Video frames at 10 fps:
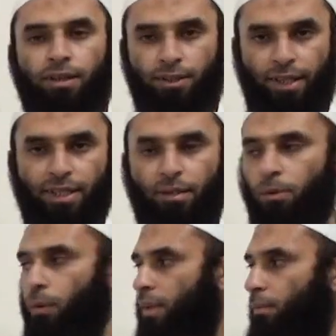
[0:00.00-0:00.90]
That's
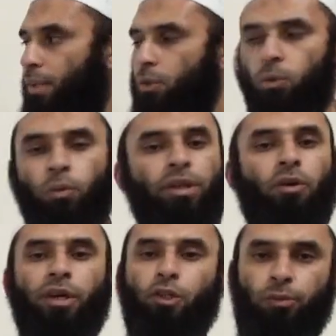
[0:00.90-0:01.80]
number one. Number two, we're not
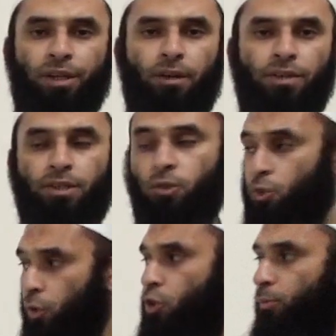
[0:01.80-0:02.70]
going to pronounce it. So it's
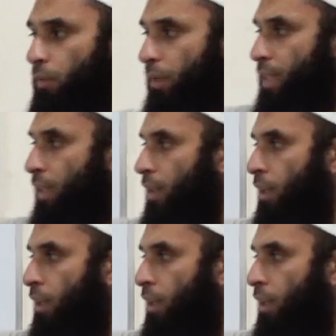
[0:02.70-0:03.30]
going to be written.